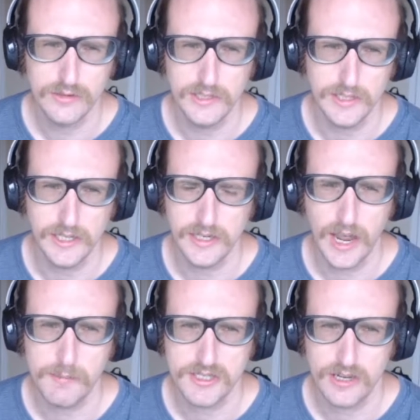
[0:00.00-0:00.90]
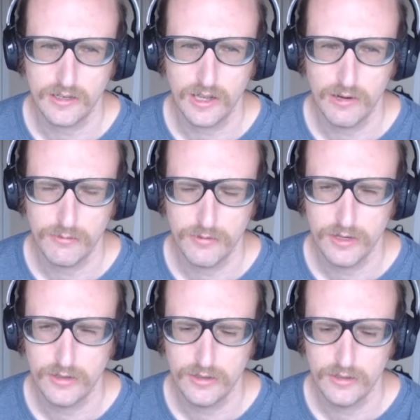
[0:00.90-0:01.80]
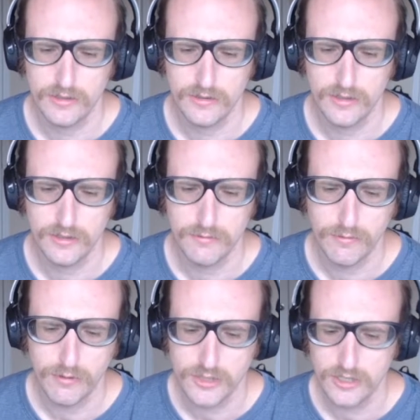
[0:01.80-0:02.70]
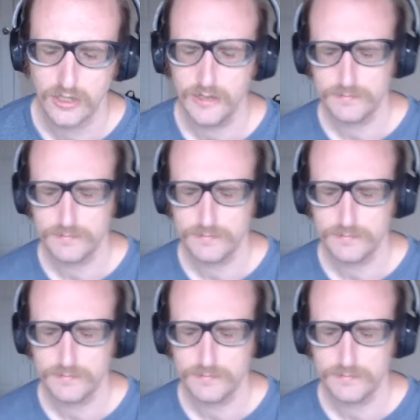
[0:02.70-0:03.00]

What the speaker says: Amazon Cloud Reader, unfortunately.